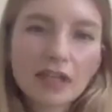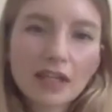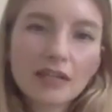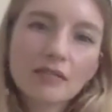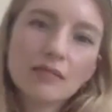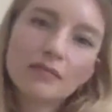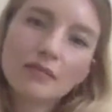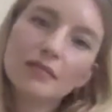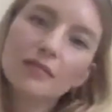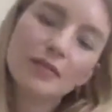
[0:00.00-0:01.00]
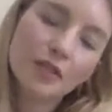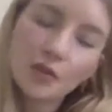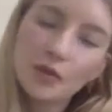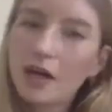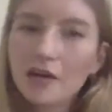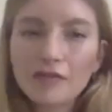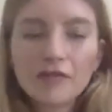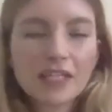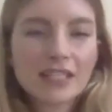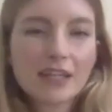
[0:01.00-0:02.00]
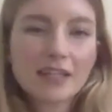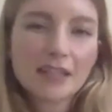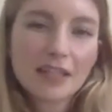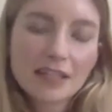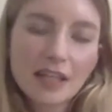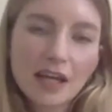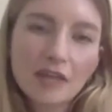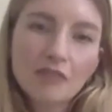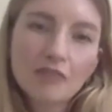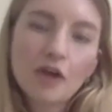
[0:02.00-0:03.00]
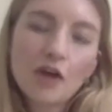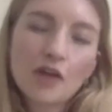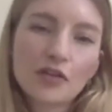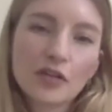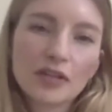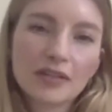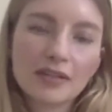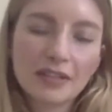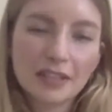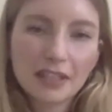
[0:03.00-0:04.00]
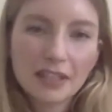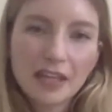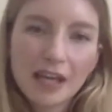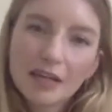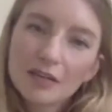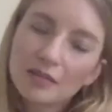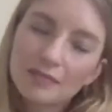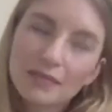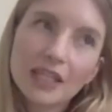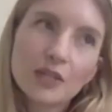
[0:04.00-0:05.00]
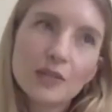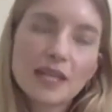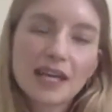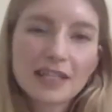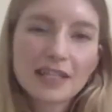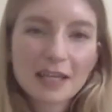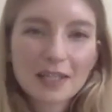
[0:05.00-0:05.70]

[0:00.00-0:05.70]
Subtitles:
it new life, extending its life, rather than, yeah, like you say, taking